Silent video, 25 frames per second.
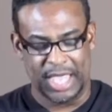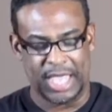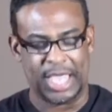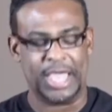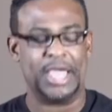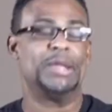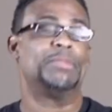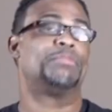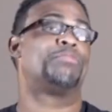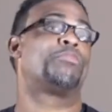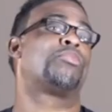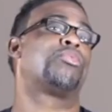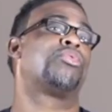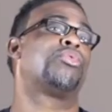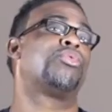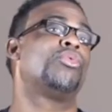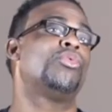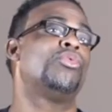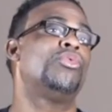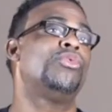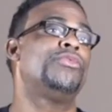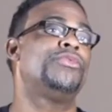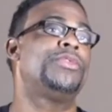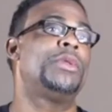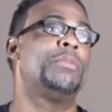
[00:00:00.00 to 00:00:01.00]
It
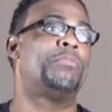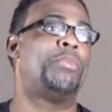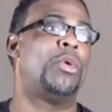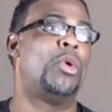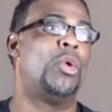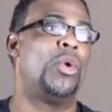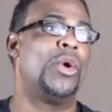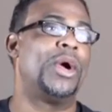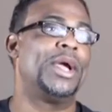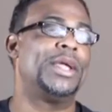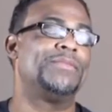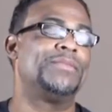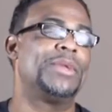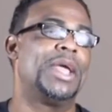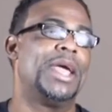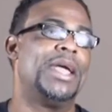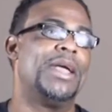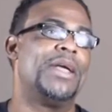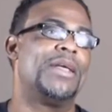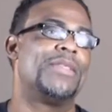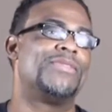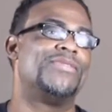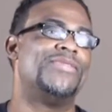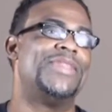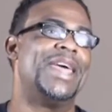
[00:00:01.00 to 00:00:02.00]
proved the point
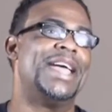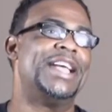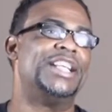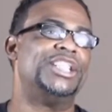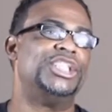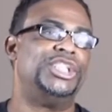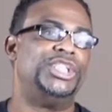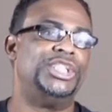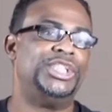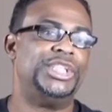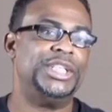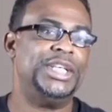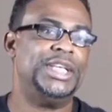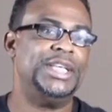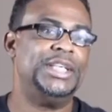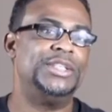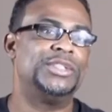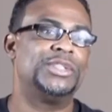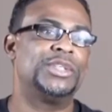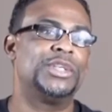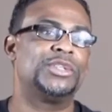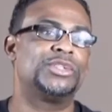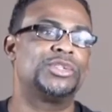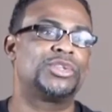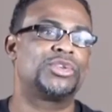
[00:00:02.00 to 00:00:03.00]
that
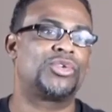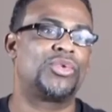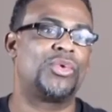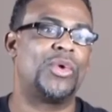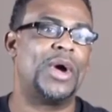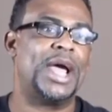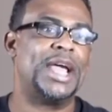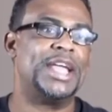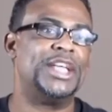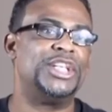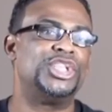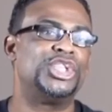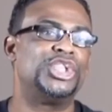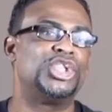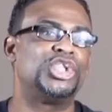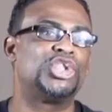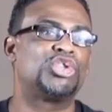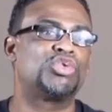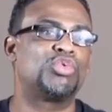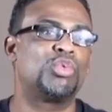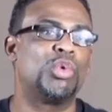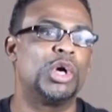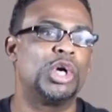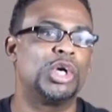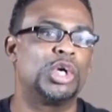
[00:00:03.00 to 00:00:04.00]
Jesus Christ
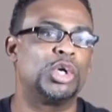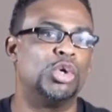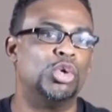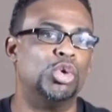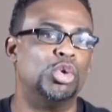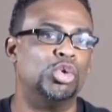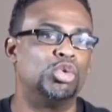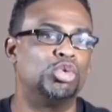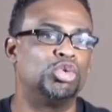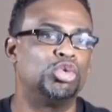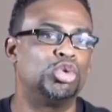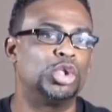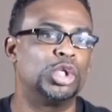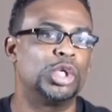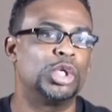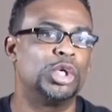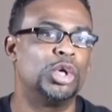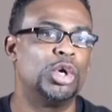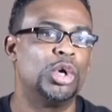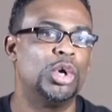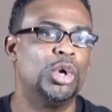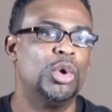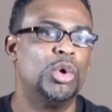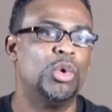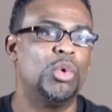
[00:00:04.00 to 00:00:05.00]
struggled
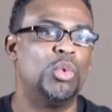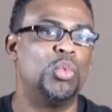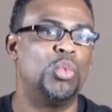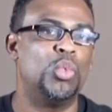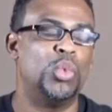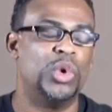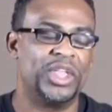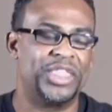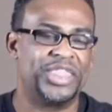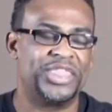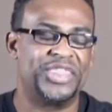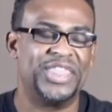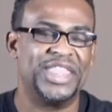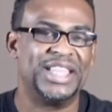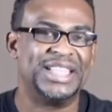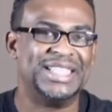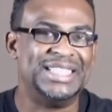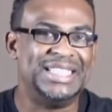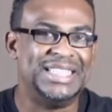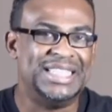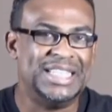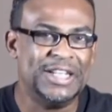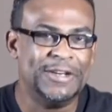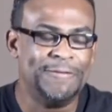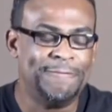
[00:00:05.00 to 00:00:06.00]
with the
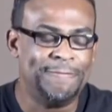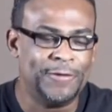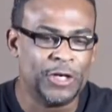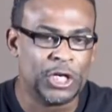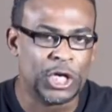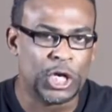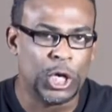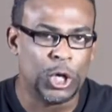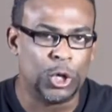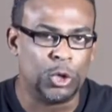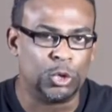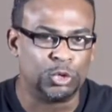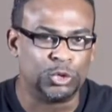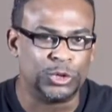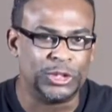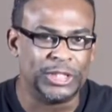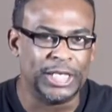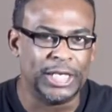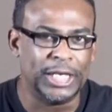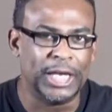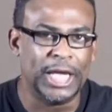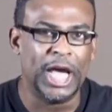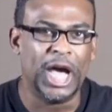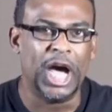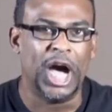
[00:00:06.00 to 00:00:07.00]

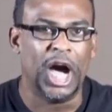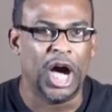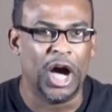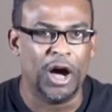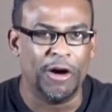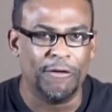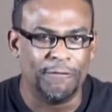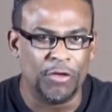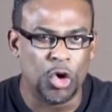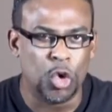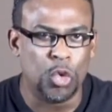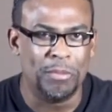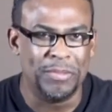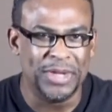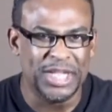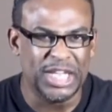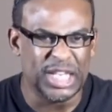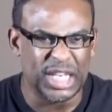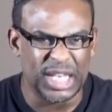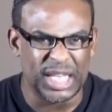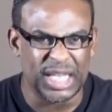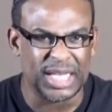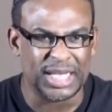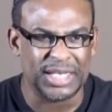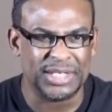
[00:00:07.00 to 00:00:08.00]
difficulty of
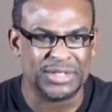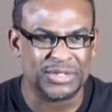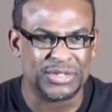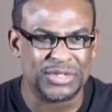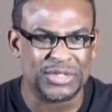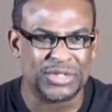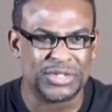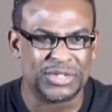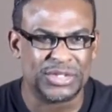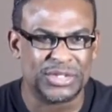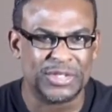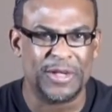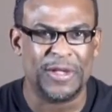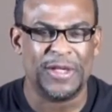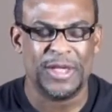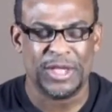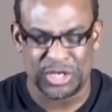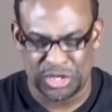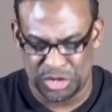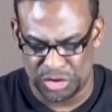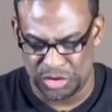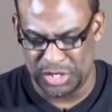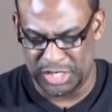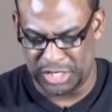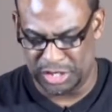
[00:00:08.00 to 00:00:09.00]
obedience.
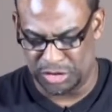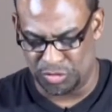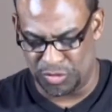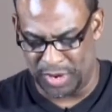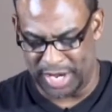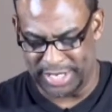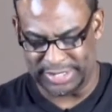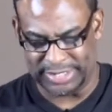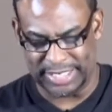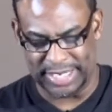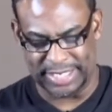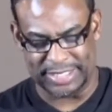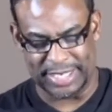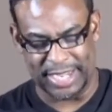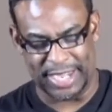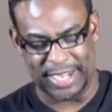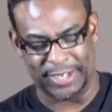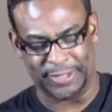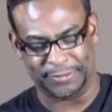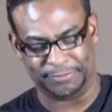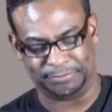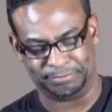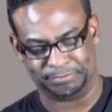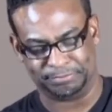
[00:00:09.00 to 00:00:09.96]
You need to write that down.